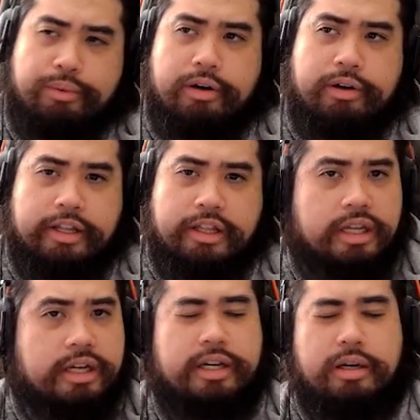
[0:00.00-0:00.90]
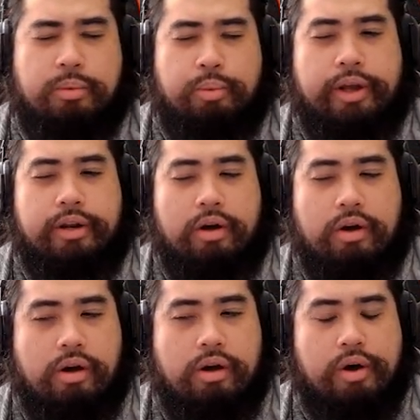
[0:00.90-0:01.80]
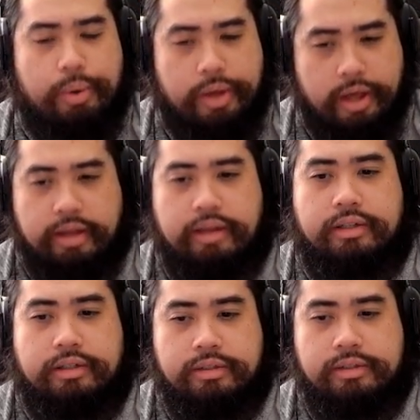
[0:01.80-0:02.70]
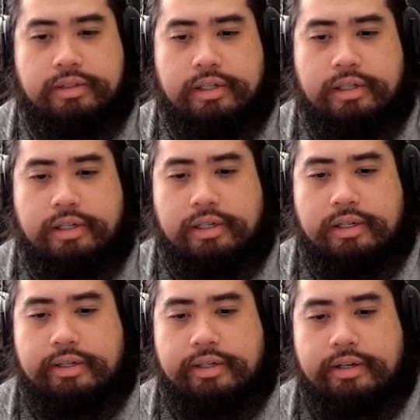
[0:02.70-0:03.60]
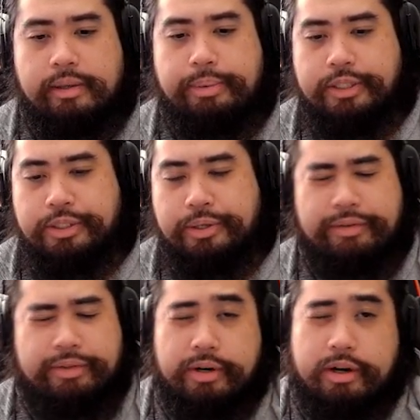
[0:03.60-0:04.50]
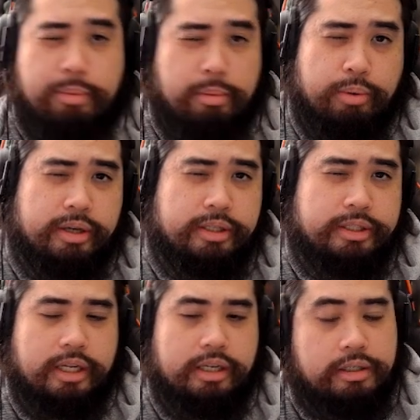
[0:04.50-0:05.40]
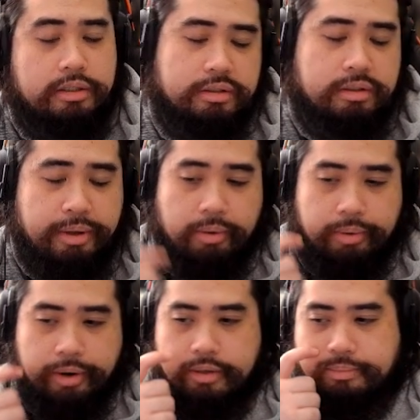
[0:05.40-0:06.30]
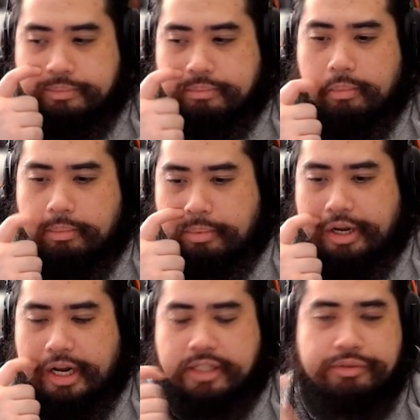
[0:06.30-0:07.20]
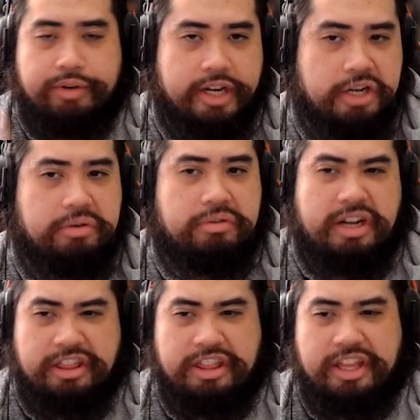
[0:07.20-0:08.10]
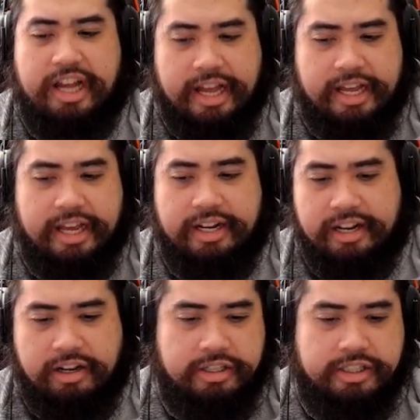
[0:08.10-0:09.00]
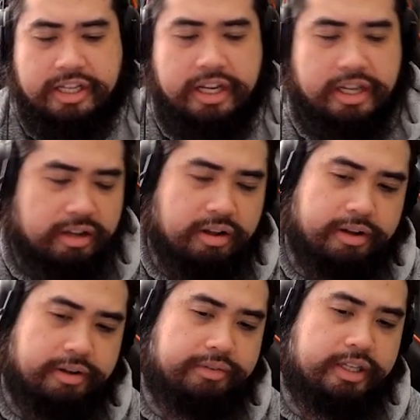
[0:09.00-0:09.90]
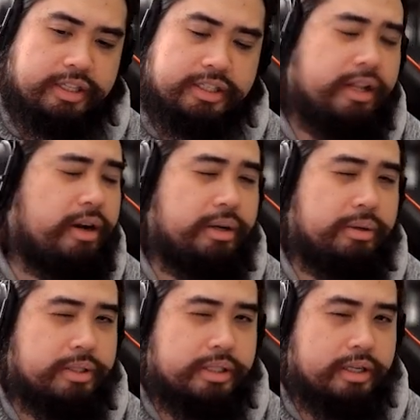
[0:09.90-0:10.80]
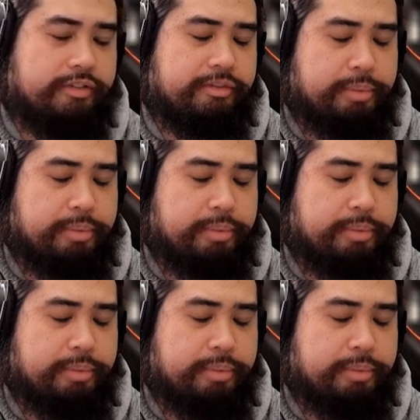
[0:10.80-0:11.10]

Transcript: I think it went okay. Pretty sure after a couple more runs, it'll be alright. But as of right now, I think I get an understanding of the scenario itself.